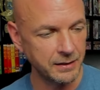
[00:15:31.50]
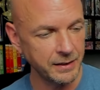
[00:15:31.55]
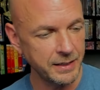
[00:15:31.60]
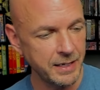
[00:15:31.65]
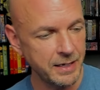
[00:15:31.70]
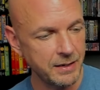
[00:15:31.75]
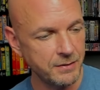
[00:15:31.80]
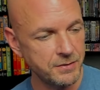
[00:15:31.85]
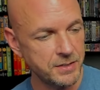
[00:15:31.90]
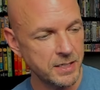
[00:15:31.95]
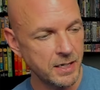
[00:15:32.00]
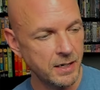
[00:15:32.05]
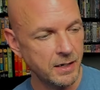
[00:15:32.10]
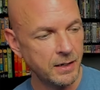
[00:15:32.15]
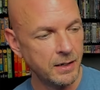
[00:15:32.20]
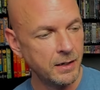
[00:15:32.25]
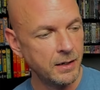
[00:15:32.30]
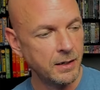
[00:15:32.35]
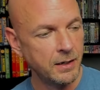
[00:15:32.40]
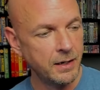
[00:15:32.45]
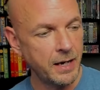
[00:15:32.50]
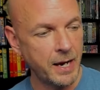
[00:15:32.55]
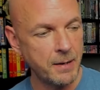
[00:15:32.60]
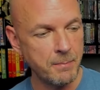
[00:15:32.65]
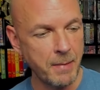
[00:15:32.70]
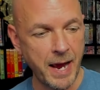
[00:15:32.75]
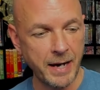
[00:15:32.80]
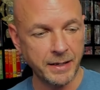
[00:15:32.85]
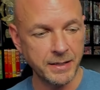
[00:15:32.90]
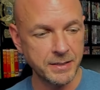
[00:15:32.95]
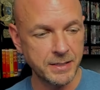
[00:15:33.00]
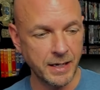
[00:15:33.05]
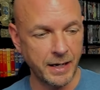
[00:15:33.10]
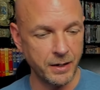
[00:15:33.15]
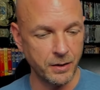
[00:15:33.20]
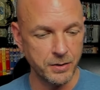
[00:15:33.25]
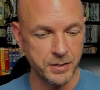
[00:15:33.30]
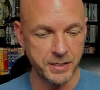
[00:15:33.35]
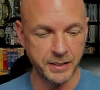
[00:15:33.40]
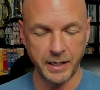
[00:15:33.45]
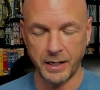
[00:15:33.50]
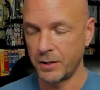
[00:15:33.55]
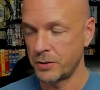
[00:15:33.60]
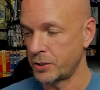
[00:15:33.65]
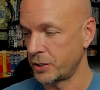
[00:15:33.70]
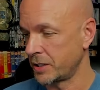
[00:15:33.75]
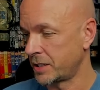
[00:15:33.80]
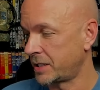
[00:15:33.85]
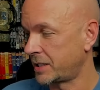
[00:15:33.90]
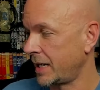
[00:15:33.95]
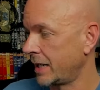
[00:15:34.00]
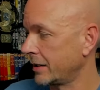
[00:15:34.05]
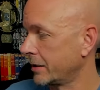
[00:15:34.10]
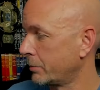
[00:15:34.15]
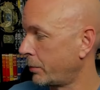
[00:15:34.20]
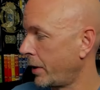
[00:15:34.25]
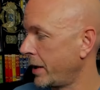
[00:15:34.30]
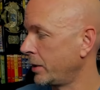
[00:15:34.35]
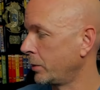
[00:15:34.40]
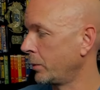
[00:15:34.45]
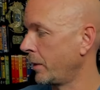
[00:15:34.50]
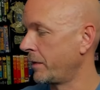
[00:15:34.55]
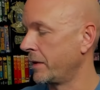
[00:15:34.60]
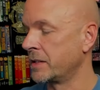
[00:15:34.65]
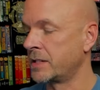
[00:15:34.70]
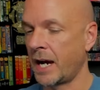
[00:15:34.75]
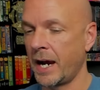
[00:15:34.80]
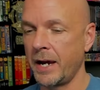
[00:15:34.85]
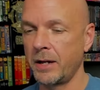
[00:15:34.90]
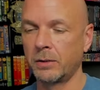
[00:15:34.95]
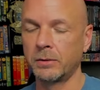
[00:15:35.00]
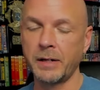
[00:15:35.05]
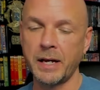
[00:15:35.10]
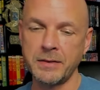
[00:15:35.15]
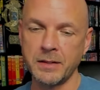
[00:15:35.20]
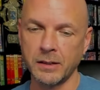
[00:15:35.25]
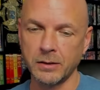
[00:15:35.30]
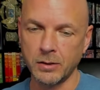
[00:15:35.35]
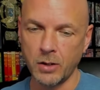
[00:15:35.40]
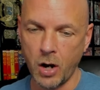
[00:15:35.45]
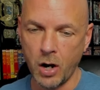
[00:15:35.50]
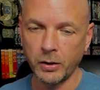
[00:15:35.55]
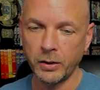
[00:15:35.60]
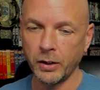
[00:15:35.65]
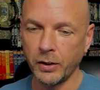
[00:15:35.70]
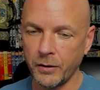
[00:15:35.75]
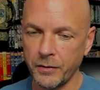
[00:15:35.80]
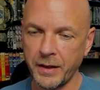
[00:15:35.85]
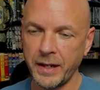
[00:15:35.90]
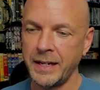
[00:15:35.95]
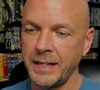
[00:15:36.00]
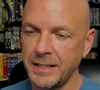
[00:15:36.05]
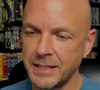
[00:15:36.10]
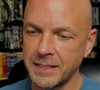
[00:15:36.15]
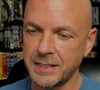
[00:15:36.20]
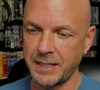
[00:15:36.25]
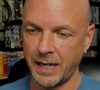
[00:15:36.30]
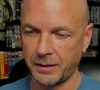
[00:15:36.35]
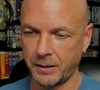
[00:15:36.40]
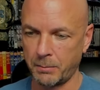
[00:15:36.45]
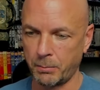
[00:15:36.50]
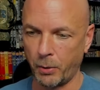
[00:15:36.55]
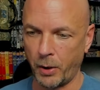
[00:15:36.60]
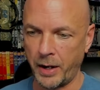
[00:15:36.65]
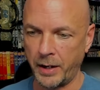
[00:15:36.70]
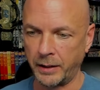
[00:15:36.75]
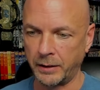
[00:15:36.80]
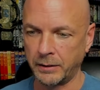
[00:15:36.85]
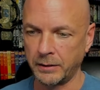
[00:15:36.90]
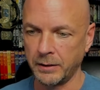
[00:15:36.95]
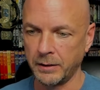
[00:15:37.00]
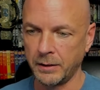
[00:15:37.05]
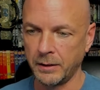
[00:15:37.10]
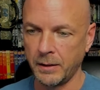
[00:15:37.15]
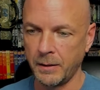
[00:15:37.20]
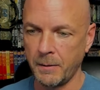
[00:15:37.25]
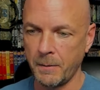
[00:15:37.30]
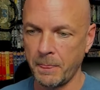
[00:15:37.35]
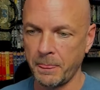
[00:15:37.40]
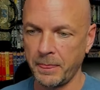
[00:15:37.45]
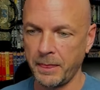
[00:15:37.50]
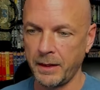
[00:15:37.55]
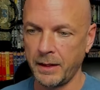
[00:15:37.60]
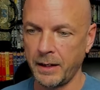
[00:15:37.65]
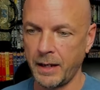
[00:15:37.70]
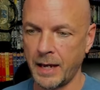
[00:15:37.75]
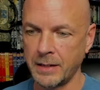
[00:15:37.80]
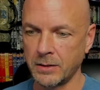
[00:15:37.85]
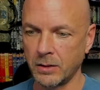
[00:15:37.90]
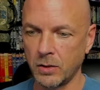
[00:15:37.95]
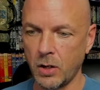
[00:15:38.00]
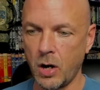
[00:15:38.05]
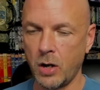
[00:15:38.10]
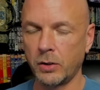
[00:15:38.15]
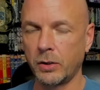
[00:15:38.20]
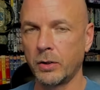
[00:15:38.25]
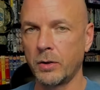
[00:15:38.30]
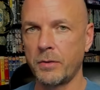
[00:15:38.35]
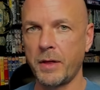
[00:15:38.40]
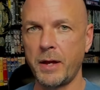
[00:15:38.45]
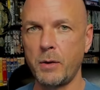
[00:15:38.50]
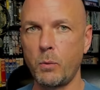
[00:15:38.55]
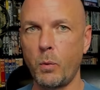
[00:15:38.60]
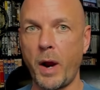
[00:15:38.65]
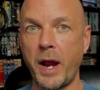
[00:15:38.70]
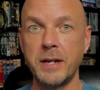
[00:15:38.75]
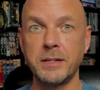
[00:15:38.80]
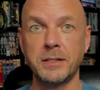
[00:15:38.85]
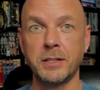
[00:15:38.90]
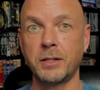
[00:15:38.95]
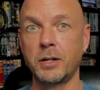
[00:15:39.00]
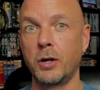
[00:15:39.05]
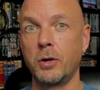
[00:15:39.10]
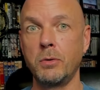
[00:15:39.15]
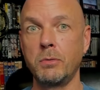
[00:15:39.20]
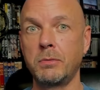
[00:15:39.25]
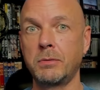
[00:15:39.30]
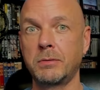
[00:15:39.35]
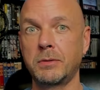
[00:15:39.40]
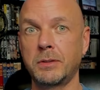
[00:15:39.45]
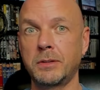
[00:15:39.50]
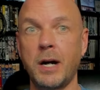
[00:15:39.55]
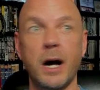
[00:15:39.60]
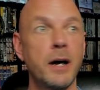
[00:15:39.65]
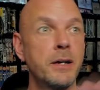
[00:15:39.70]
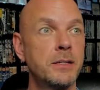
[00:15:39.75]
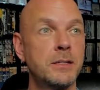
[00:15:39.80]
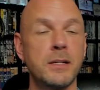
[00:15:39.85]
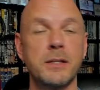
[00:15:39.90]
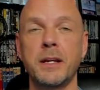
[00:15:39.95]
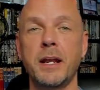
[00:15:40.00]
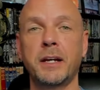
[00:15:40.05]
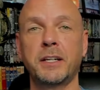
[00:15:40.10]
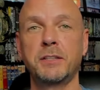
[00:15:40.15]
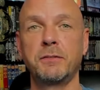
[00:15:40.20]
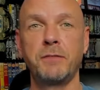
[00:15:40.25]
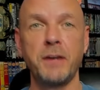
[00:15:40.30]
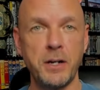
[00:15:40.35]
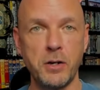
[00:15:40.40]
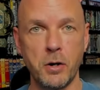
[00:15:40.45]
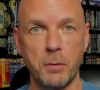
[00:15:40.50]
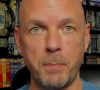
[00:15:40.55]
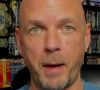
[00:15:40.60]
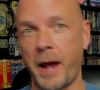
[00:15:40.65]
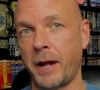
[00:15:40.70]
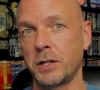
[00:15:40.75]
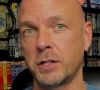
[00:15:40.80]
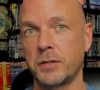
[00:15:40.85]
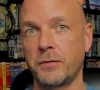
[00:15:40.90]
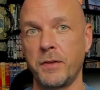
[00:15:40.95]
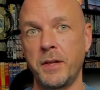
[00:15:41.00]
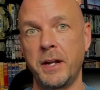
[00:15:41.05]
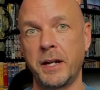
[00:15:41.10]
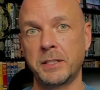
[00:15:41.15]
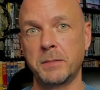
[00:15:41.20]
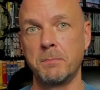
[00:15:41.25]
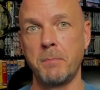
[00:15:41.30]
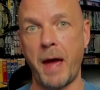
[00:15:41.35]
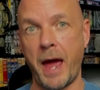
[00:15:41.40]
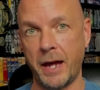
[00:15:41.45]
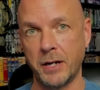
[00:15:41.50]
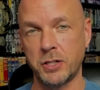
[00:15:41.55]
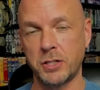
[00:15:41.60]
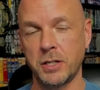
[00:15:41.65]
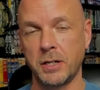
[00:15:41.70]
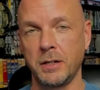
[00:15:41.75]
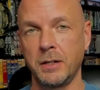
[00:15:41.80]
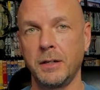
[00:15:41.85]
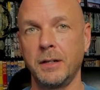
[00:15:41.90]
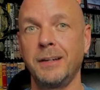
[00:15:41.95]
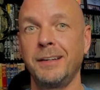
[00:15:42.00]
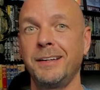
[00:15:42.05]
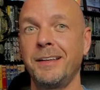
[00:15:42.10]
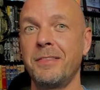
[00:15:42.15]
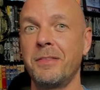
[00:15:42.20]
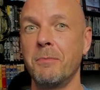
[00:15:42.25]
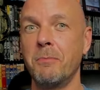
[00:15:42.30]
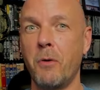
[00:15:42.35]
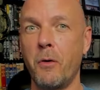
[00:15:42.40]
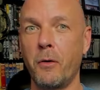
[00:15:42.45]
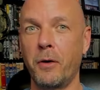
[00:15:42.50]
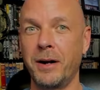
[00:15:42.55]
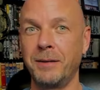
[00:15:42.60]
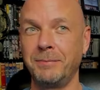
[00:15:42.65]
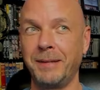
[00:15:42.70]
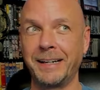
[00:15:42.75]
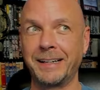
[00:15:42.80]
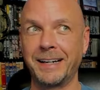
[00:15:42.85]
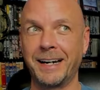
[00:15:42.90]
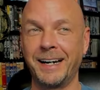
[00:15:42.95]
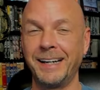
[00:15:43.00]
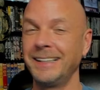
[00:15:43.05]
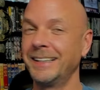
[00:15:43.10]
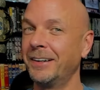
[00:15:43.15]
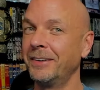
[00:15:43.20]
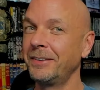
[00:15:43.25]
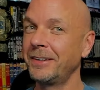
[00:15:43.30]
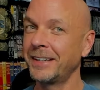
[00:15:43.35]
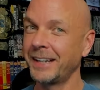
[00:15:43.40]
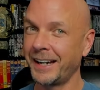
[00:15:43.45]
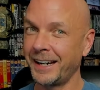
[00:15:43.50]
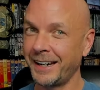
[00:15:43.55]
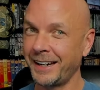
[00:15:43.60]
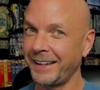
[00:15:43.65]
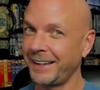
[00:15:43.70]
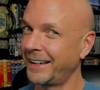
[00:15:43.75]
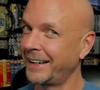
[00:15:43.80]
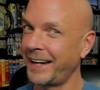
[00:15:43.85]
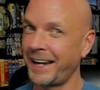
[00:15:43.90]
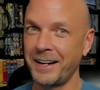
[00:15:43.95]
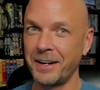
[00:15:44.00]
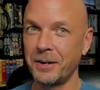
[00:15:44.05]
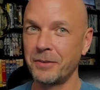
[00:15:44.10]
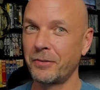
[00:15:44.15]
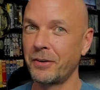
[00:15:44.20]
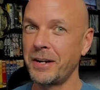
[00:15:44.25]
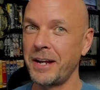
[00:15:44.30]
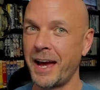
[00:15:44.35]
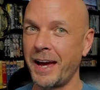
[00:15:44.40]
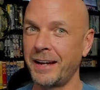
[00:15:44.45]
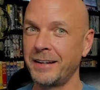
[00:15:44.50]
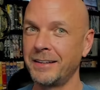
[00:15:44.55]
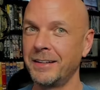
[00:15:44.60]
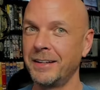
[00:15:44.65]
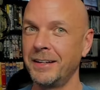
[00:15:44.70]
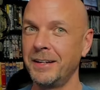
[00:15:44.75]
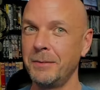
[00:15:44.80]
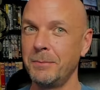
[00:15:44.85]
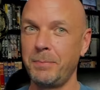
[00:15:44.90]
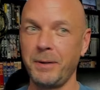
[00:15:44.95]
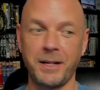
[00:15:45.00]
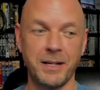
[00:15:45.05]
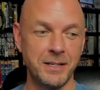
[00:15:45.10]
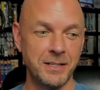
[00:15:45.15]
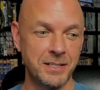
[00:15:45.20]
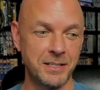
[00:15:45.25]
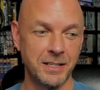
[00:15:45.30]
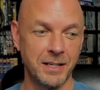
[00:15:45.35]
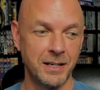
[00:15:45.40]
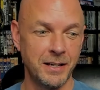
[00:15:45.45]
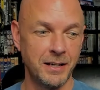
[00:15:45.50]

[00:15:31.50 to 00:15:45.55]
leaves, and McIntyre is there just celebrating with the title. And the longer that he's celebrating, and the longer they wait to go cut to the next video package for the next match, the more I'm like, okay, it ain't over yet. Because